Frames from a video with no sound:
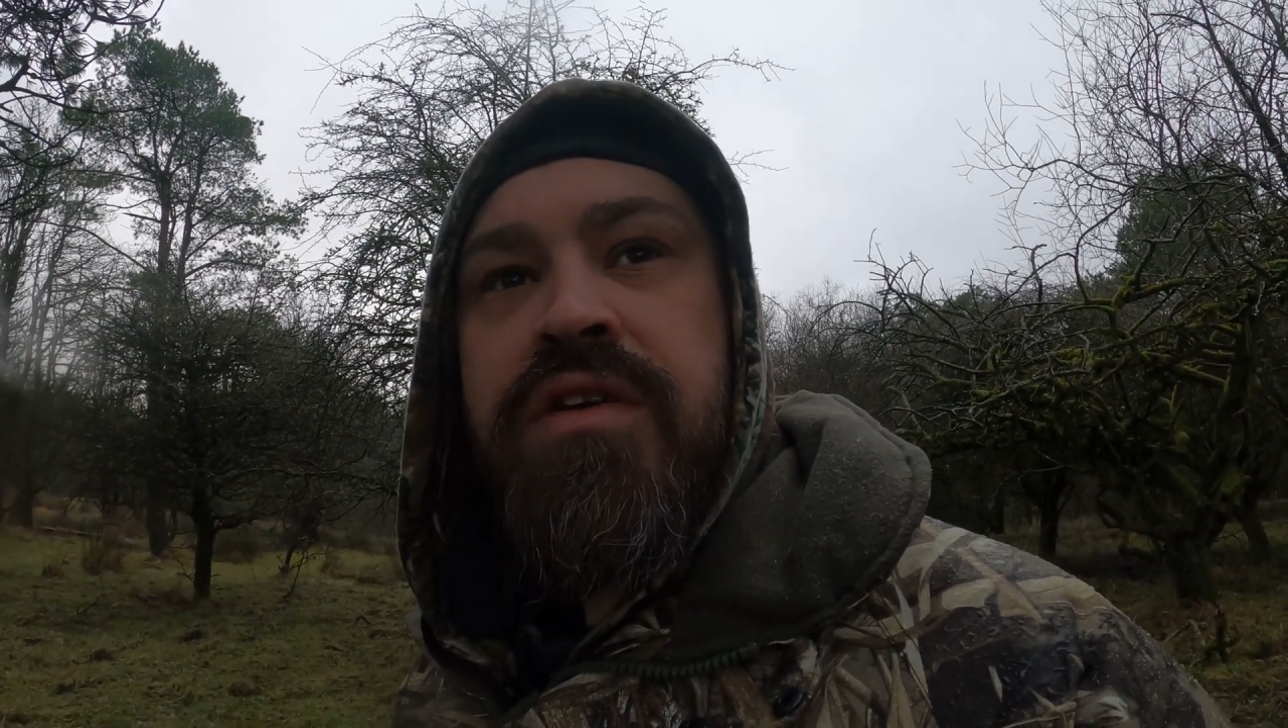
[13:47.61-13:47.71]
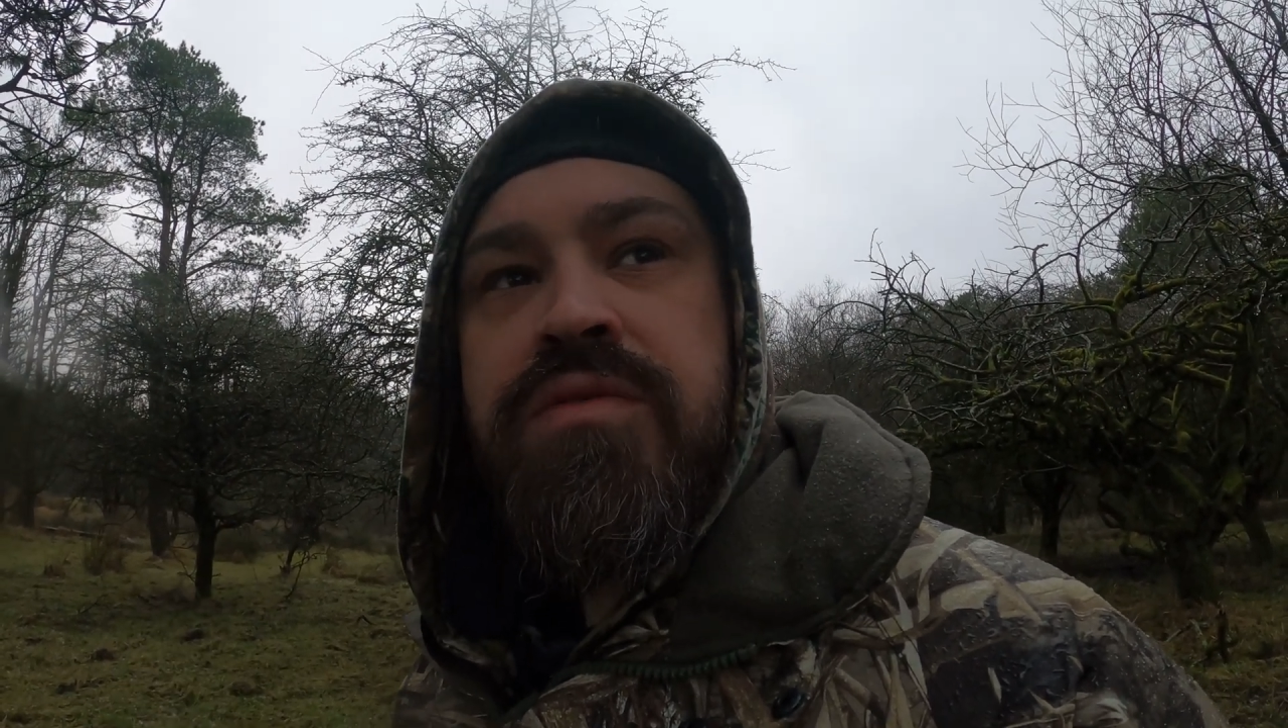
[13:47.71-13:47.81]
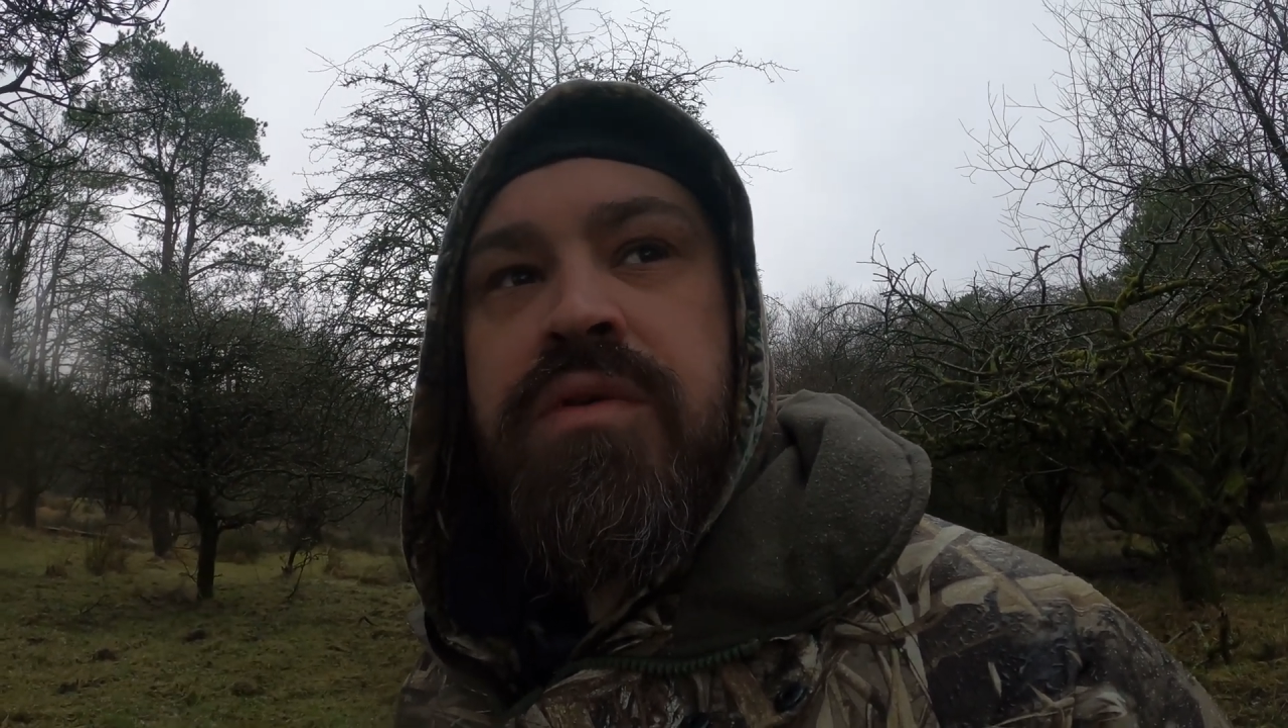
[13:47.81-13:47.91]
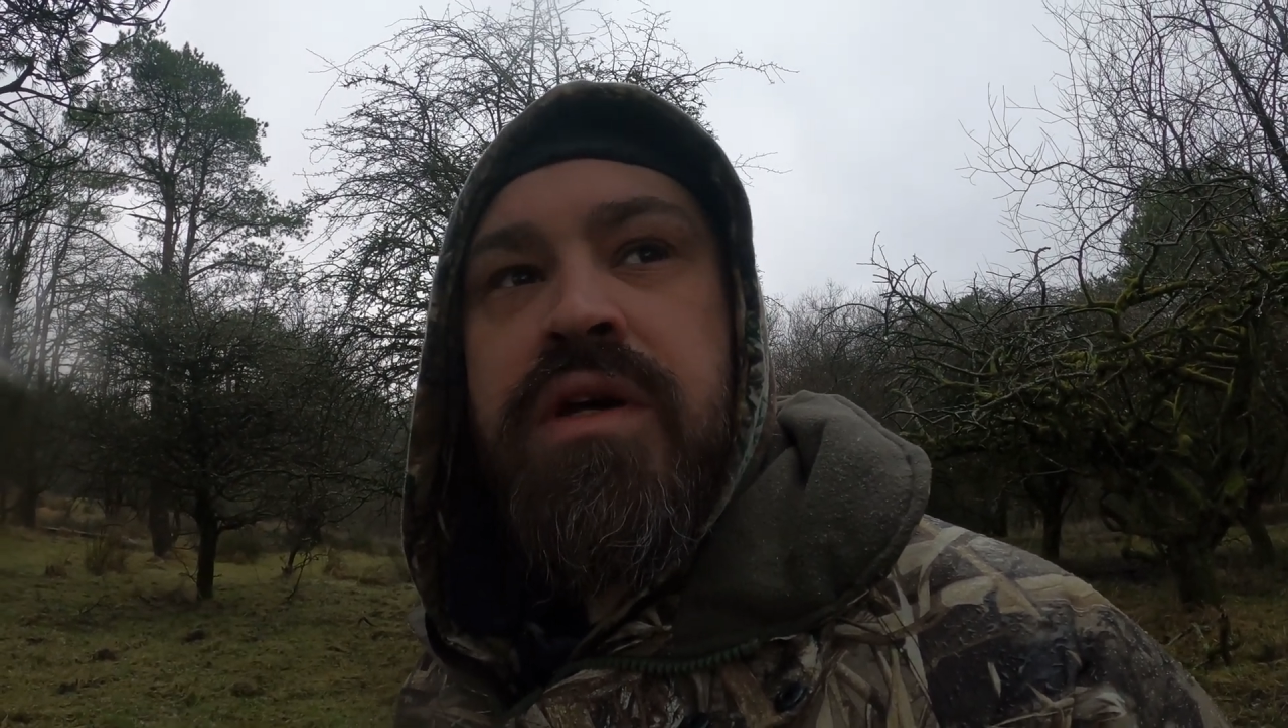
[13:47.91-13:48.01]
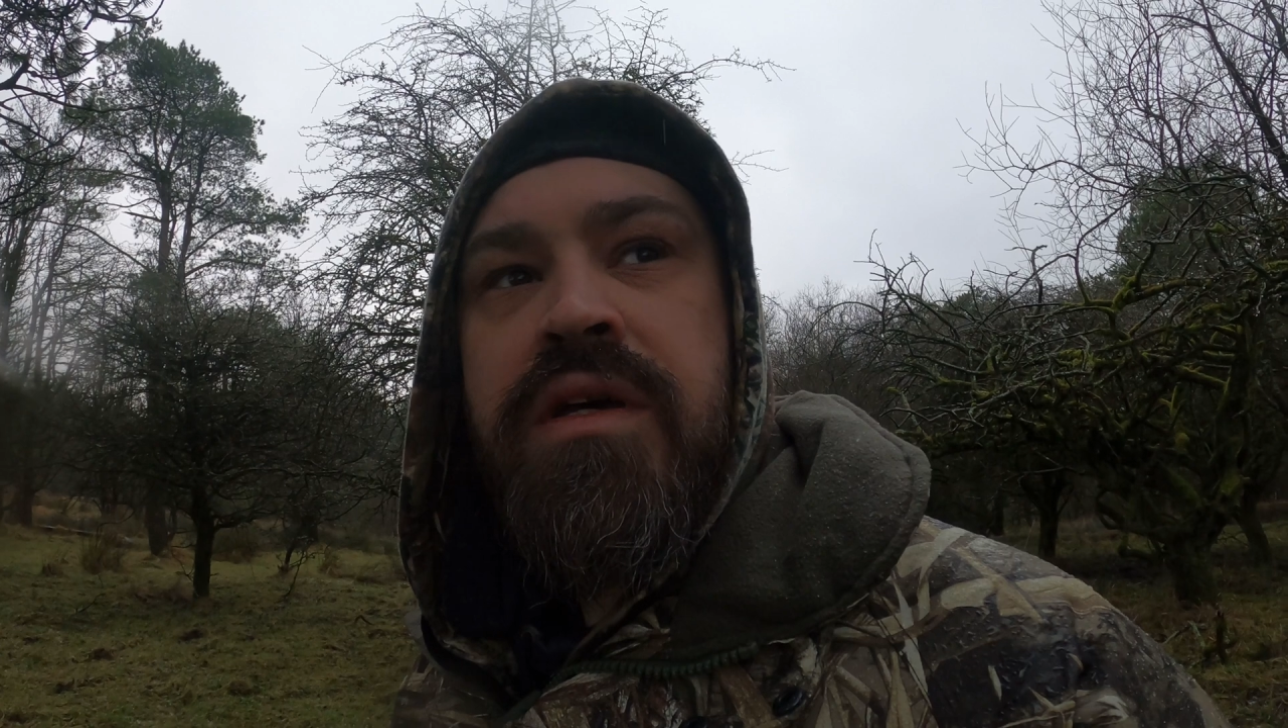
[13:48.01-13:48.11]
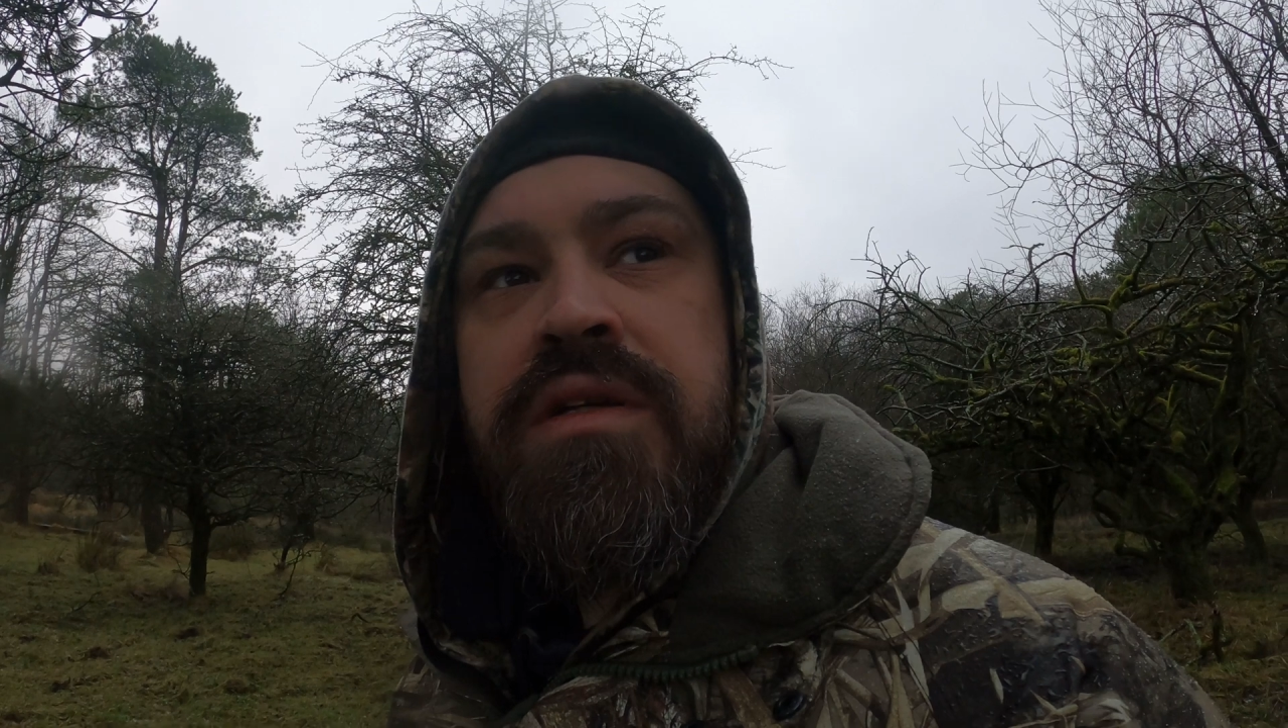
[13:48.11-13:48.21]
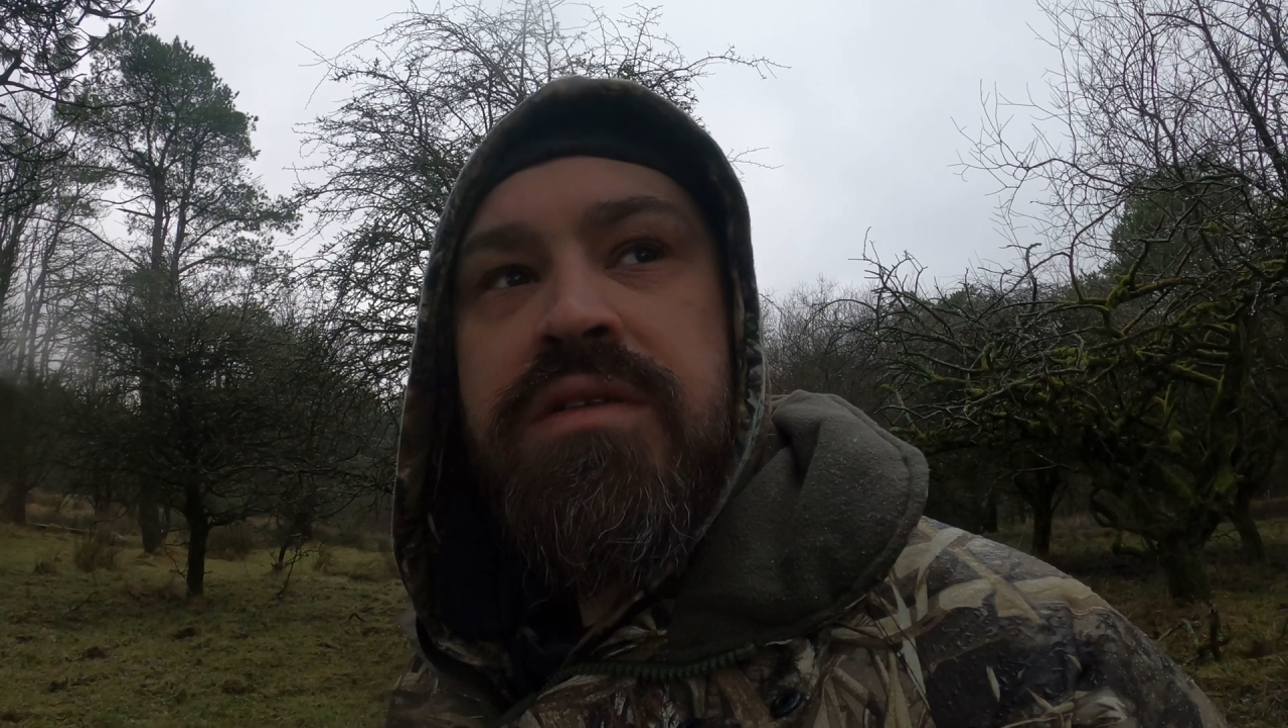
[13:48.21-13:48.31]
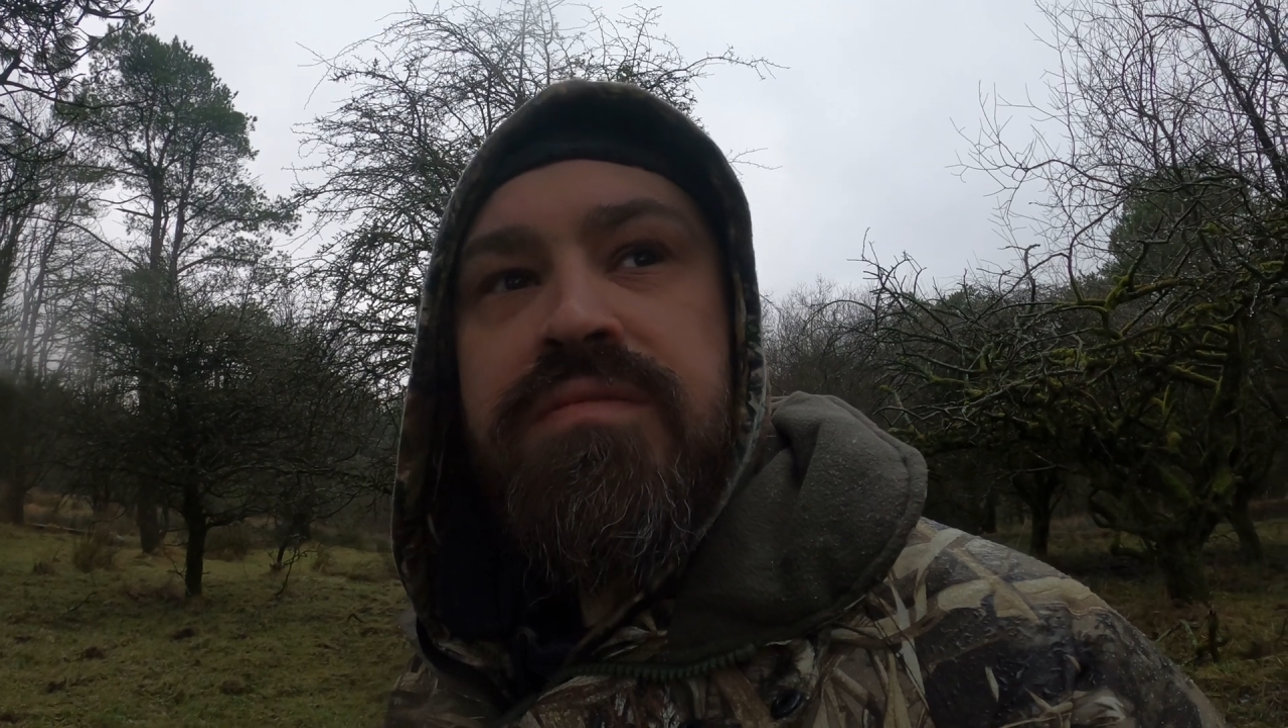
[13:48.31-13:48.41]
this way.